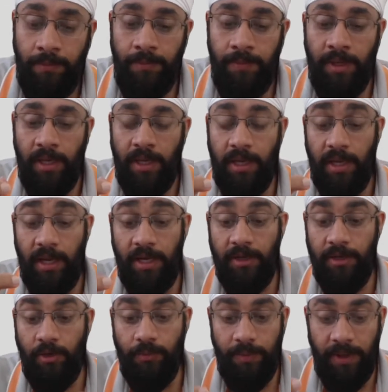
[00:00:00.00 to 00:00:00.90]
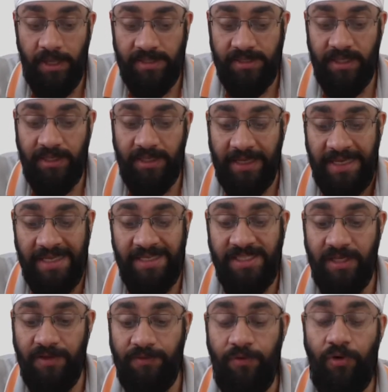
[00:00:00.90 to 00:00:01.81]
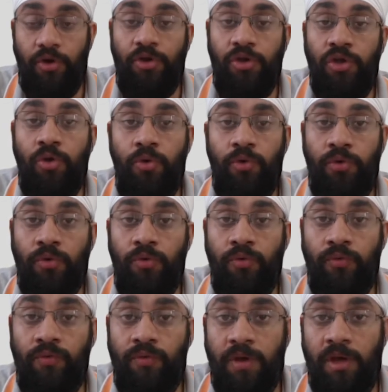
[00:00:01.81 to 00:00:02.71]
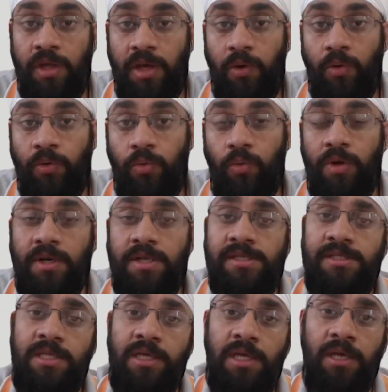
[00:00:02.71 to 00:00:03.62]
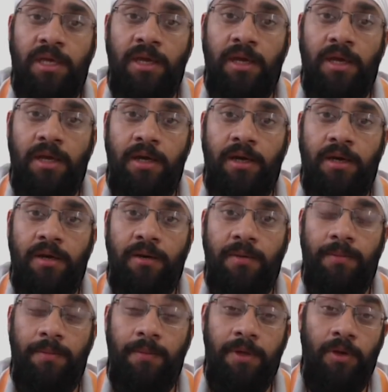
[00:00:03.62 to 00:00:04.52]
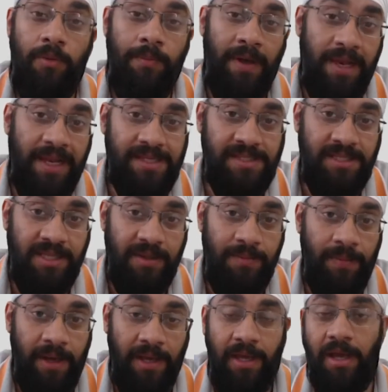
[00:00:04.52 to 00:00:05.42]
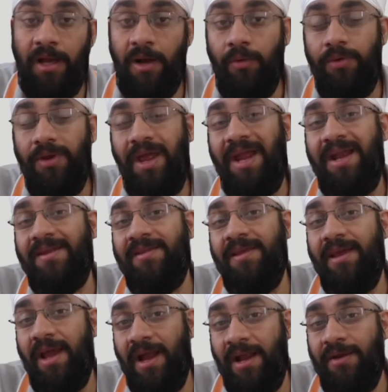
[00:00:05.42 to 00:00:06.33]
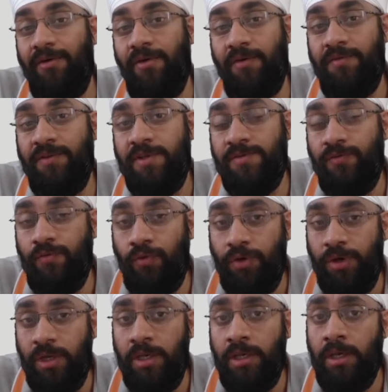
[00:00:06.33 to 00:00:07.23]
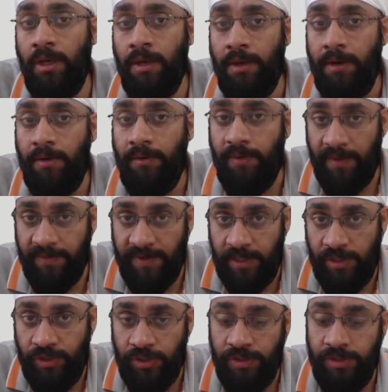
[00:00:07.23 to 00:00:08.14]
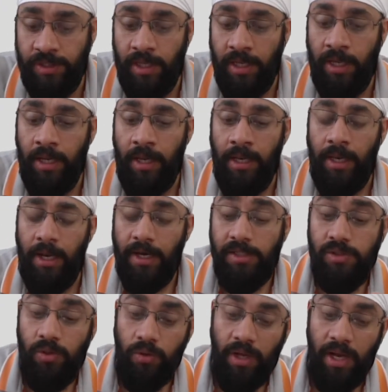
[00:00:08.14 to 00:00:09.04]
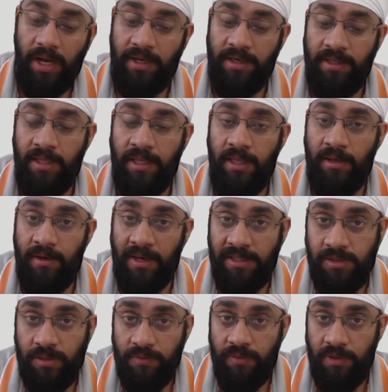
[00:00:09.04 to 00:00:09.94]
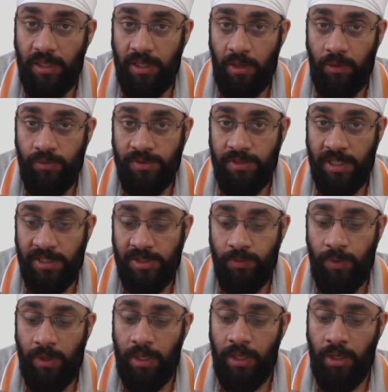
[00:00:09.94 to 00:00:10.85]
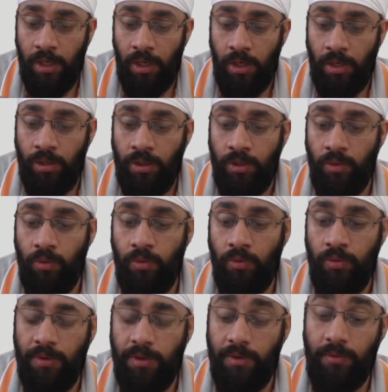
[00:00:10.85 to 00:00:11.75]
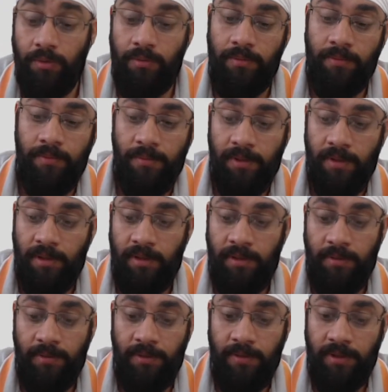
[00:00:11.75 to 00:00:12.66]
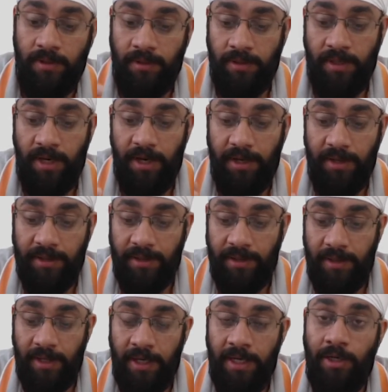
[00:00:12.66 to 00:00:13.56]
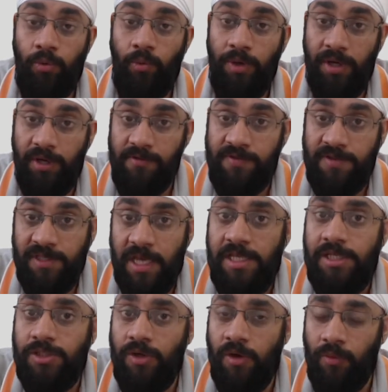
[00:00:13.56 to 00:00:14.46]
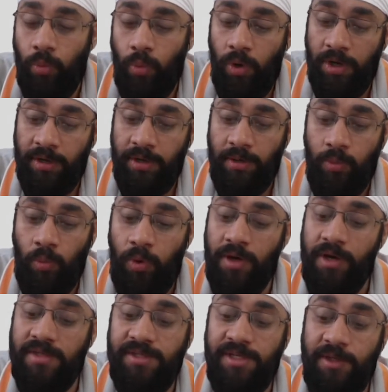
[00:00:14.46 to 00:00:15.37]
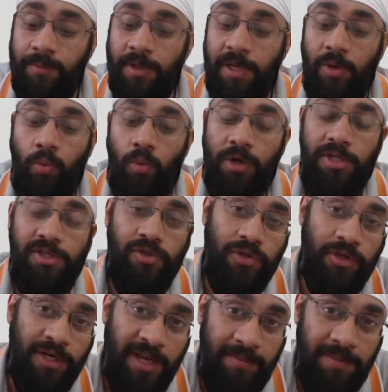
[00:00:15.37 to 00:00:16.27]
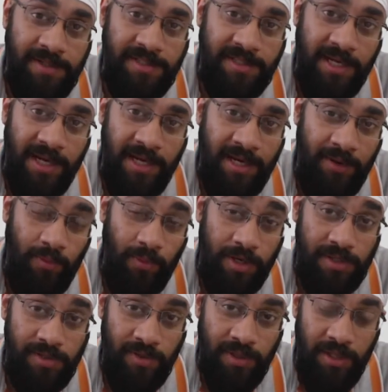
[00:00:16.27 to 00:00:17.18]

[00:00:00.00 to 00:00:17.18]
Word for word: and you know makes it easy for you to figure out what is the uh, you know balance in the bank account at the end of these 14 transactions let us look at the rest of the accounts as well to you know uh, uh, get an intuitive sense of what what does it mean what is on the debit side and what is